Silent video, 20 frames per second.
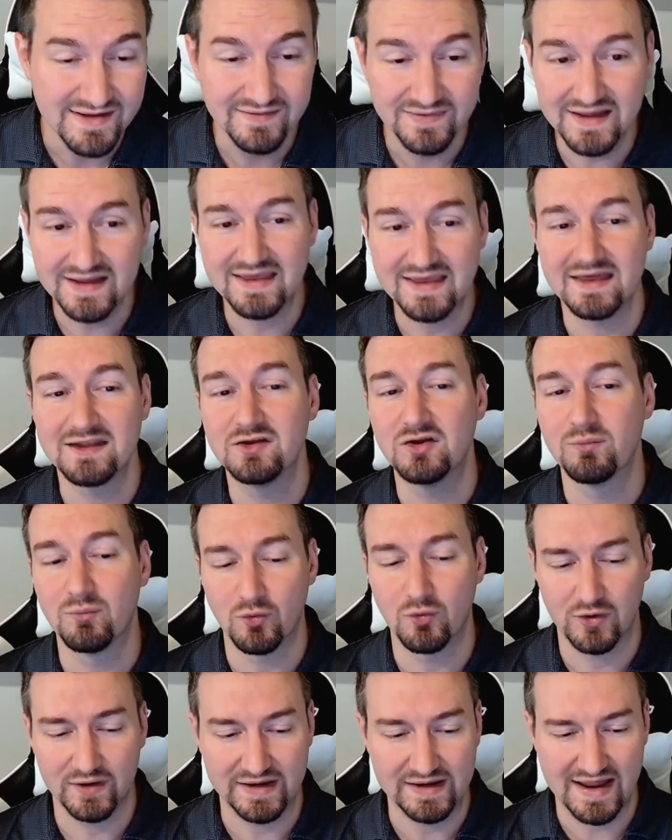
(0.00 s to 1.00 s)
that Kinder
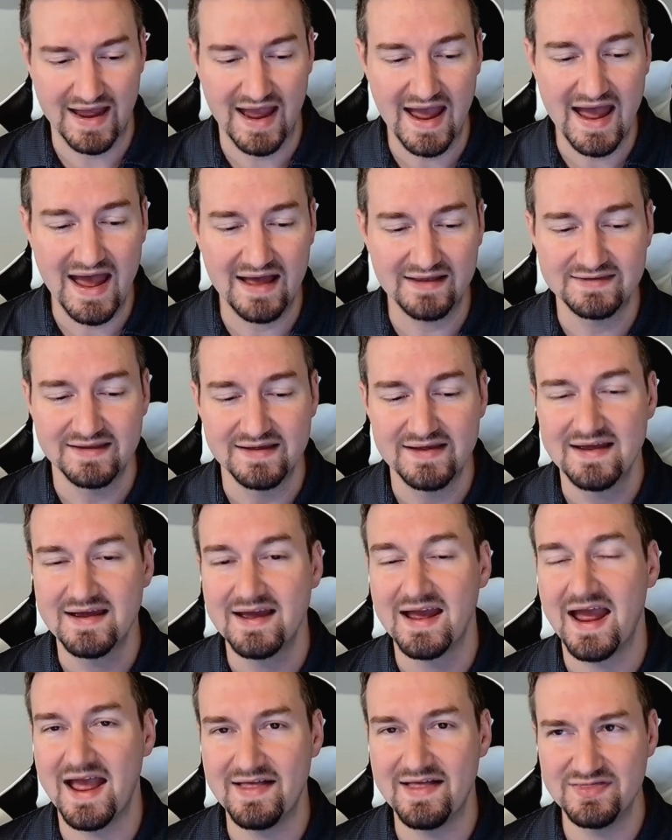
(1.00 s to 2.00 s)
Morgan has.
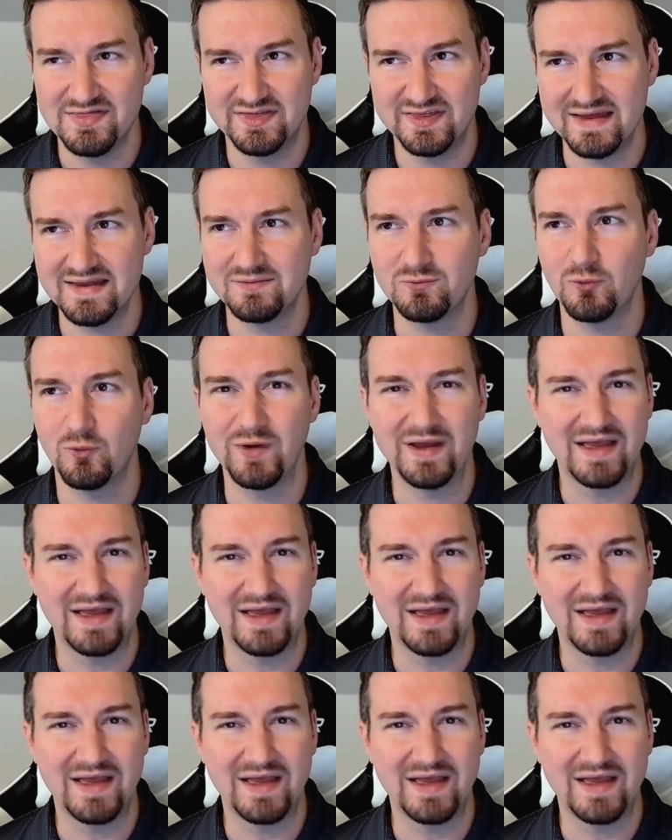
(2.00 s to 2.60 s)
And then we